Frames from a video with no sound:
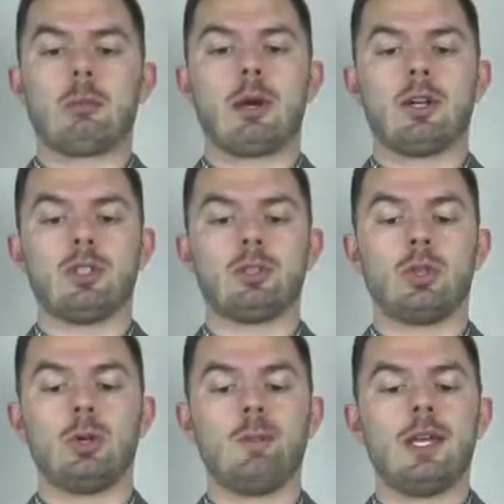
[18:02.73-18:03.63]
part of the
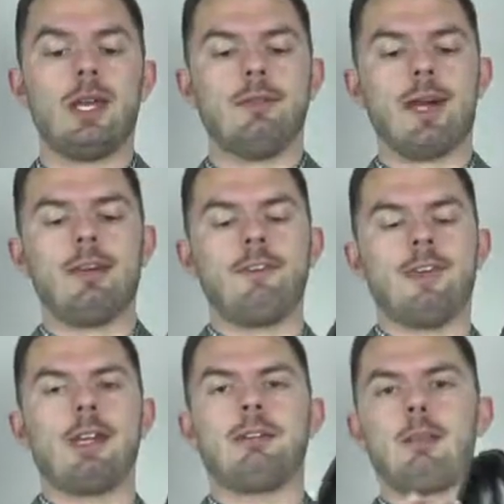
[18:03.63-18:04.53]
sole. Not a
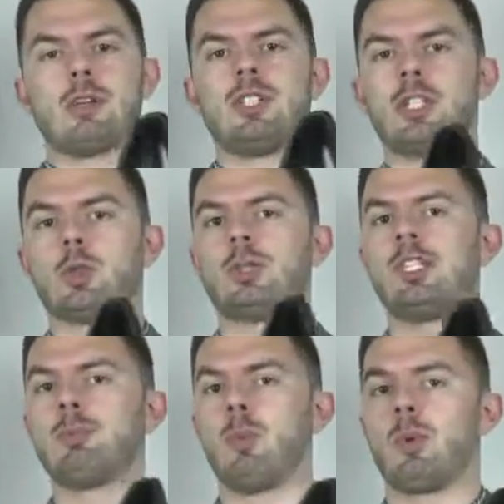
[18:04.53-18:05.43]
fan of how much they
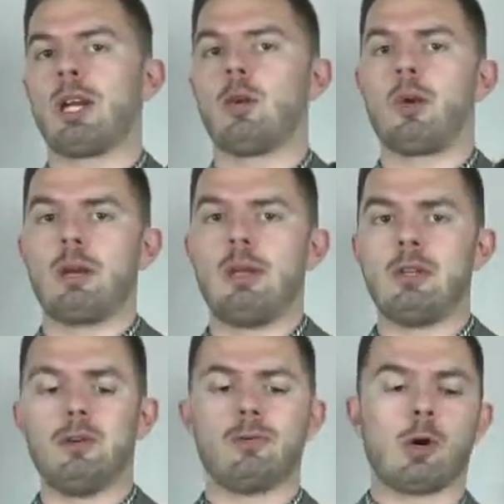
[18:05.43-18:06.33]
crease, but when I don't want to be
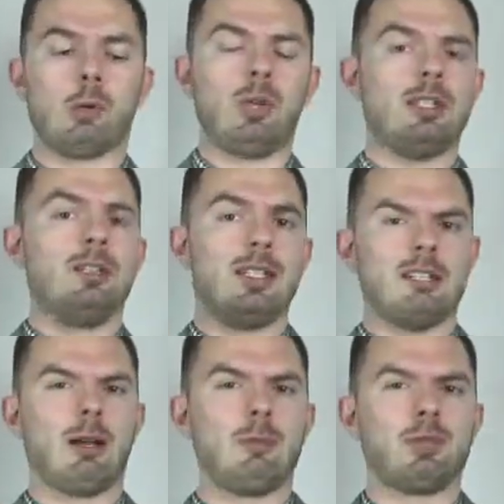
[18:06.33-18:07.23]
too formal, it
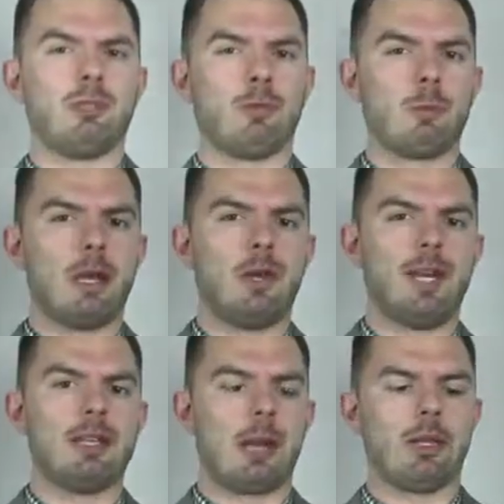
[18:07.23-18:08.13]
dumbs the formality
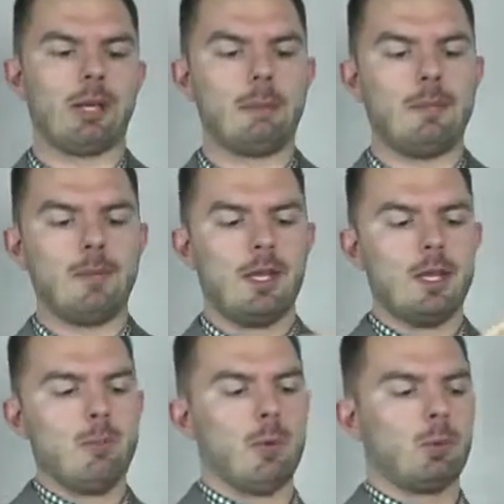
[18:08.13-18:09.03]
down a little bit.
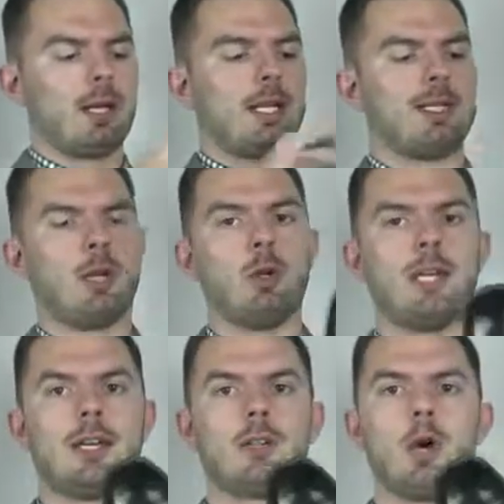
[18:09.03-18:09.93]
But right in
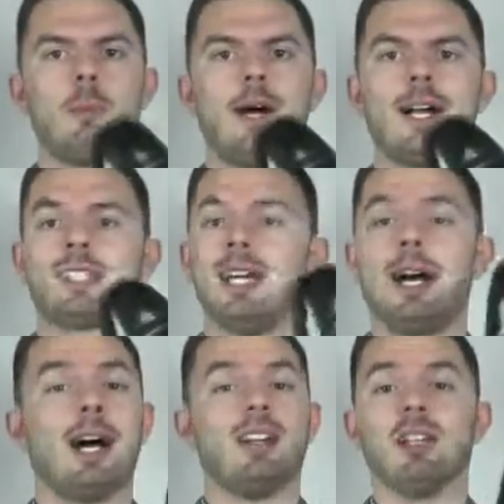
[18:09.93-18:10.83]
that toe box,
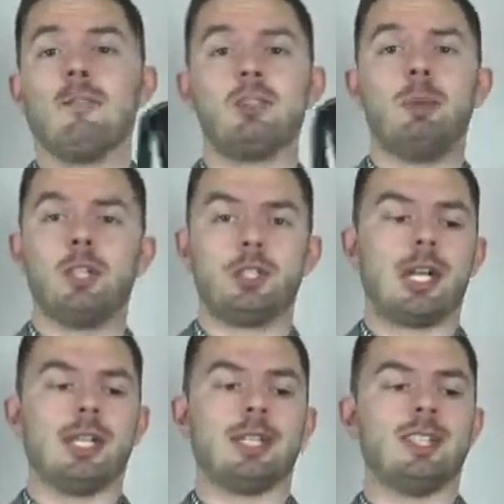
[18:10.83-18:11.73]
I love spit
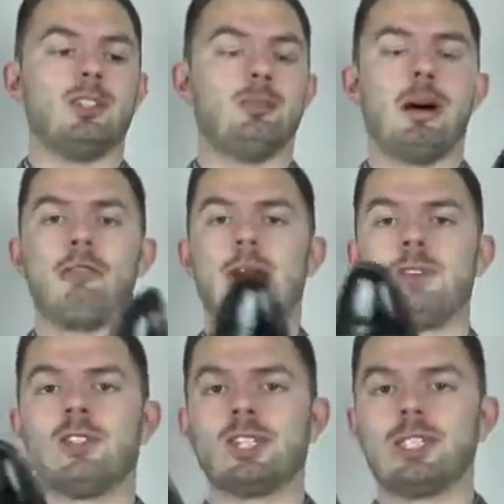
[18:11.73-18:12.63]
shining these. About 5 or
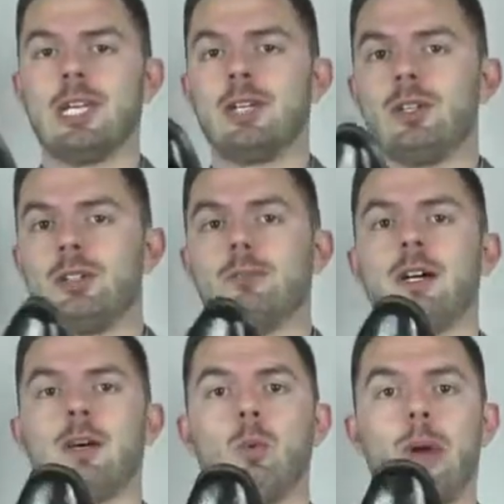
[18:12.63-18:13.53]
6 layers
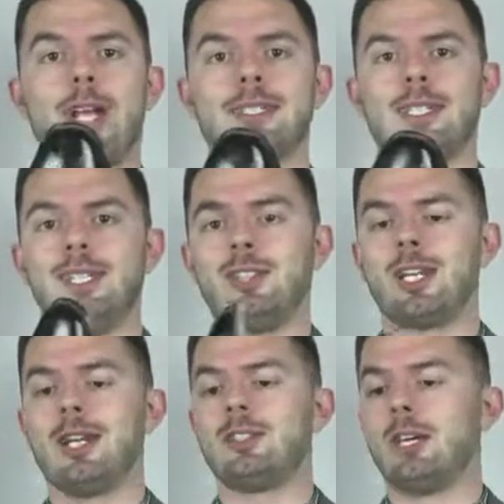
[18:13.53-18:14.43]
of wax on these
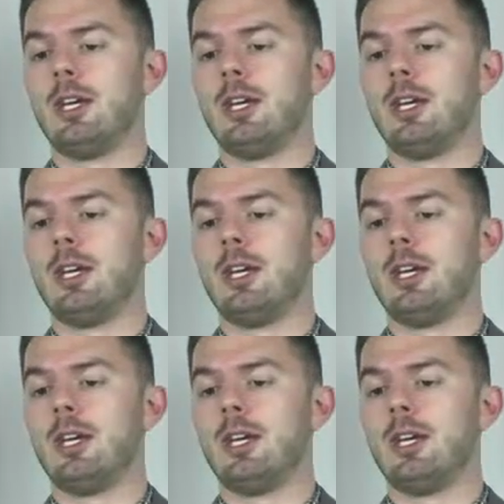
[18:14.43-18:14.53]
guys